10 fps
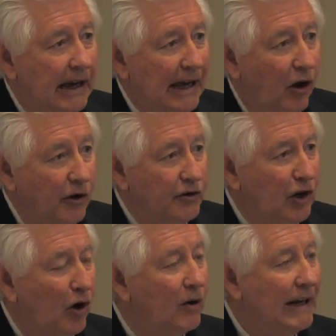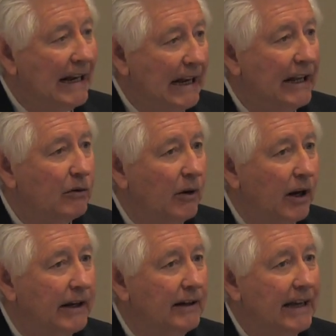and also
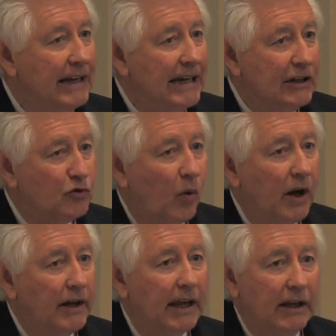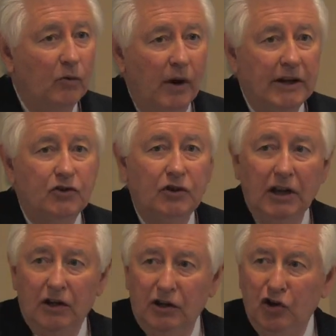literally is one in which
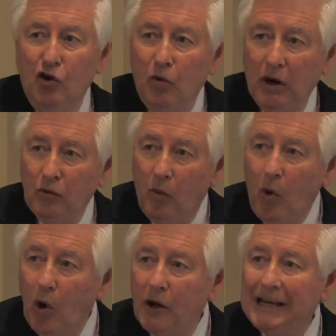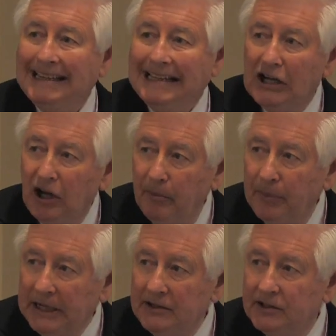you reward the
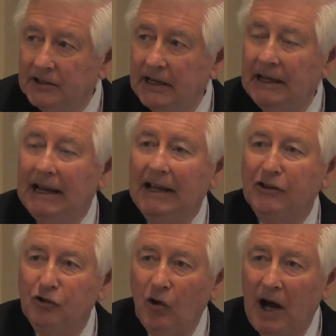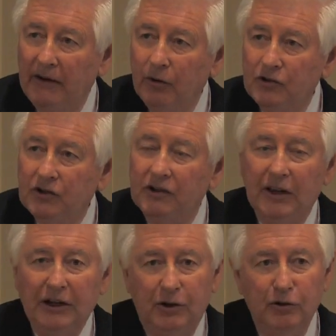companies and the drivers
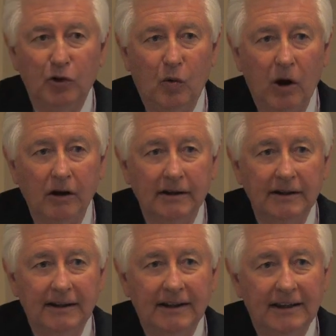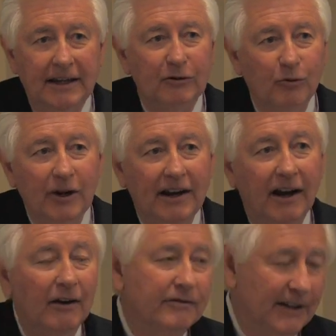that do the work. Get rid
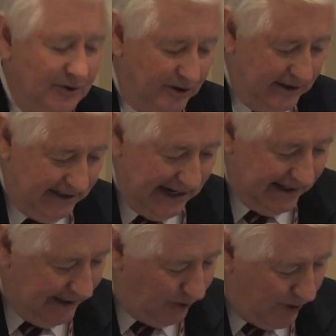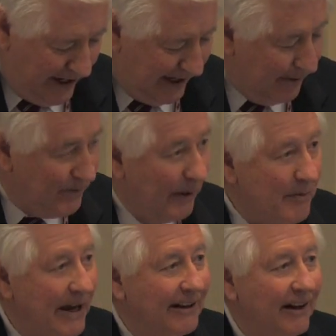of, I shouldn't say it this way and I'll
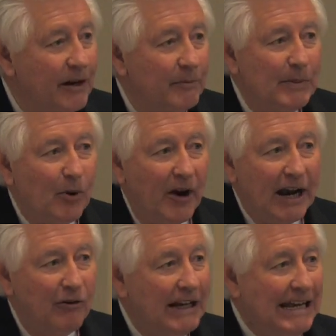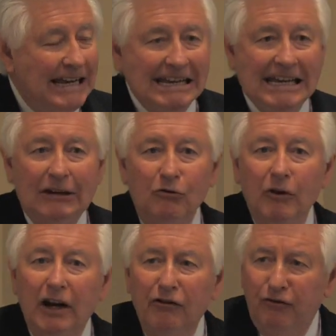probably make a lot of people angry, get
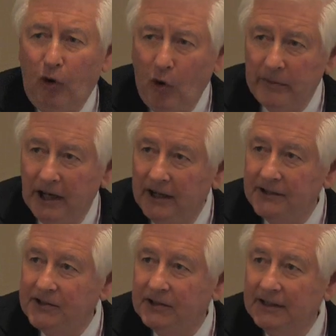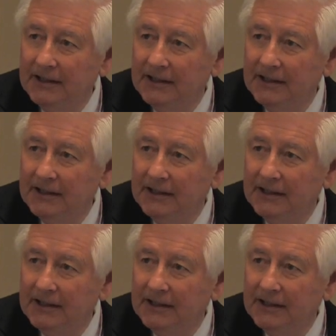rid of formulas